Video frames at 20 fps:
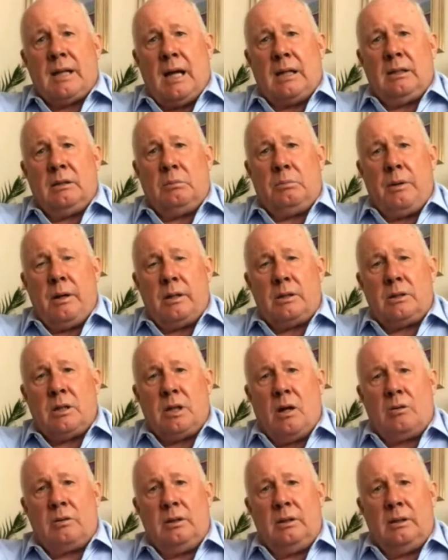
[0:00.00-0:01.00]
Daniel
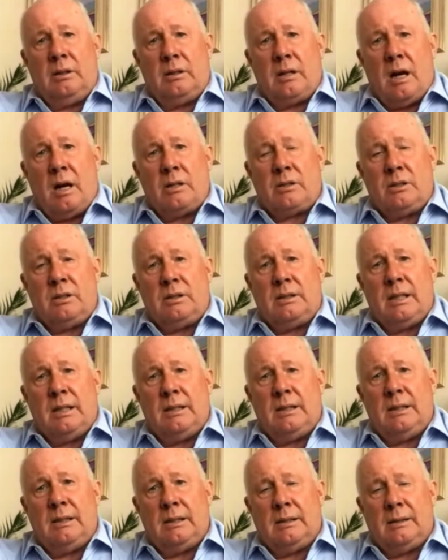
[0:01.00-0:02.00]
Bertoni, an
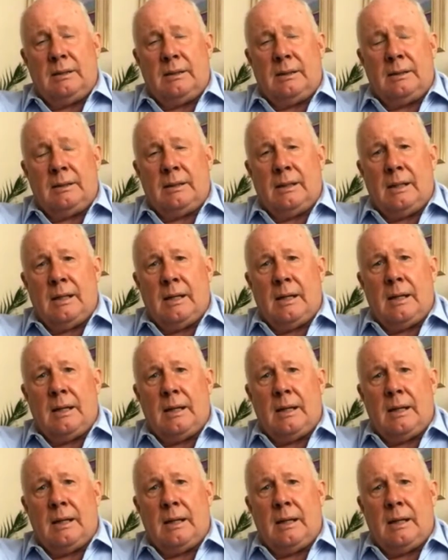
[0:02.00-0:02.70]
Argentinian, and